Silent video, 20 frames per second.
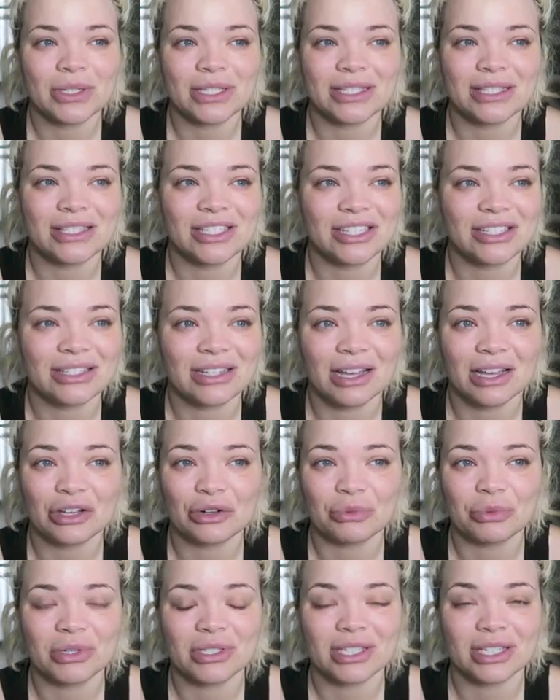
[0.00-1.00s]
is just
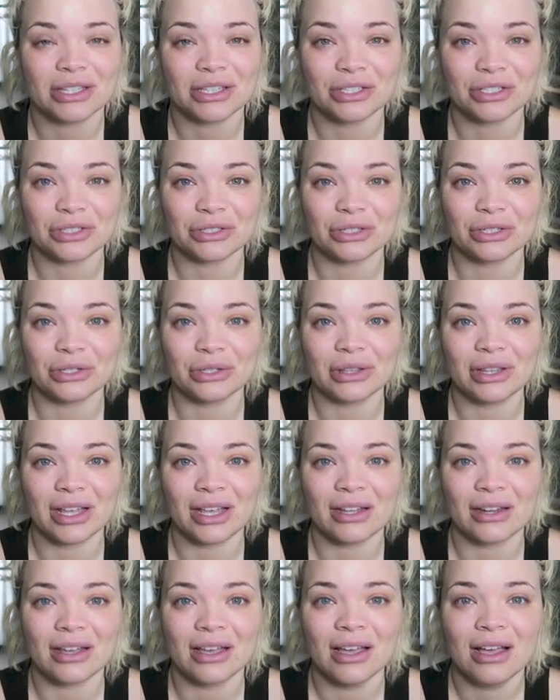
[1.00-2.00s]
100% the truth.
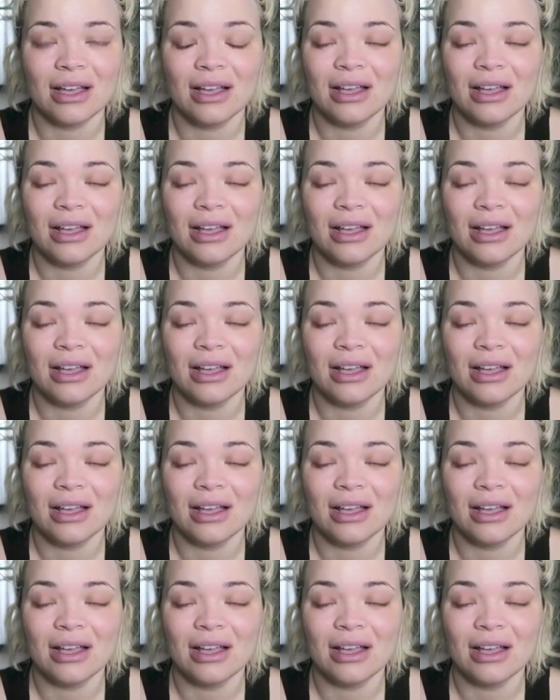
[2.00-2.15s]
And